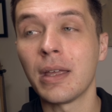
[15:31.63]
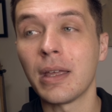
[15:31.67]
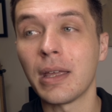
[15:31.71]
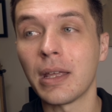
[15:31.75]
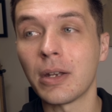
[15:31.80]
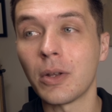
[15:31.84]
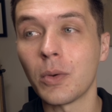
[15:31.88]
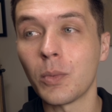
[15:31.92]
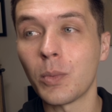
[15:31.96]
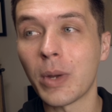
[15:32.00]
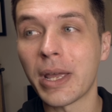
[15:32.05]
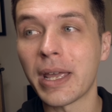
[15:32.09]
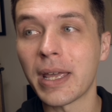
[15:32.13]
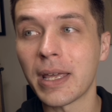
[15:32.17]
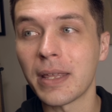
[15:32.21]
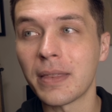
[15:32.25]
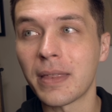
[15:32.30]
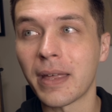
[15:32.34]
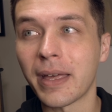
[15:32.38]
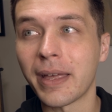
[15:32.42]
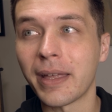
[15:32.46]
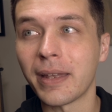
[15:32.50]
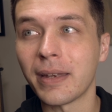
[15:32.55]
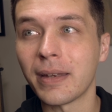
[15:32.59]
in a way
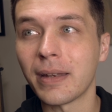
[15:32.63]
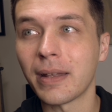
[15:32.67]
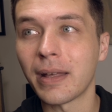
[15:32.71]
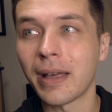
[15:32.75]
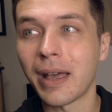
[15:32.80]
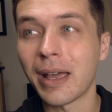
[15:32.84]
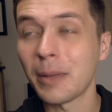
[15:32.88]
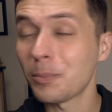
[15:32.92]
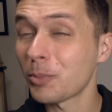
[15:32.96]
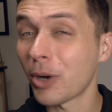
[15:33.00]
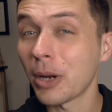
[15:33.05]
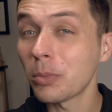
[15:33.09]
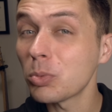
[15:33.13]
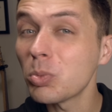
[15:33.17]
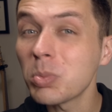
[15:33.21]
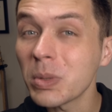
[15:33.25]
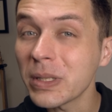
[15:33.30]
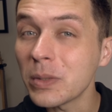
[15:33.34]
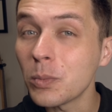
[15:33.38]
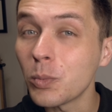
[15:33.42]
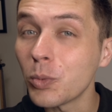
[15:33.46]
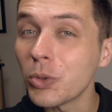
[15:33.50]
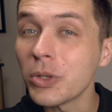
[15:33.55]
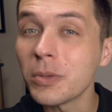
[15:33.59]
that I
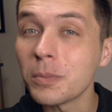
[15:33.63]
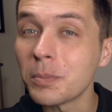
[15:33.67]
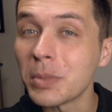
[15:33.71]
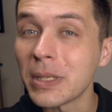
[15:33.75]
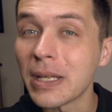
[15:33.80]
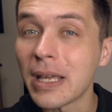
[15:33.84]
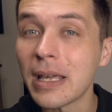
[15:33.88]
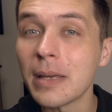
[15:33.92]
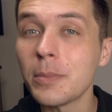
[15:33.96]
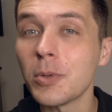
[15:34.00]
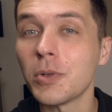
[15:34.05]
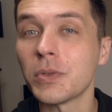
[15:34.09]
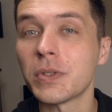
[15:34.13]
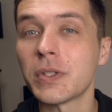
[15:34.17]
probably wouldn't be able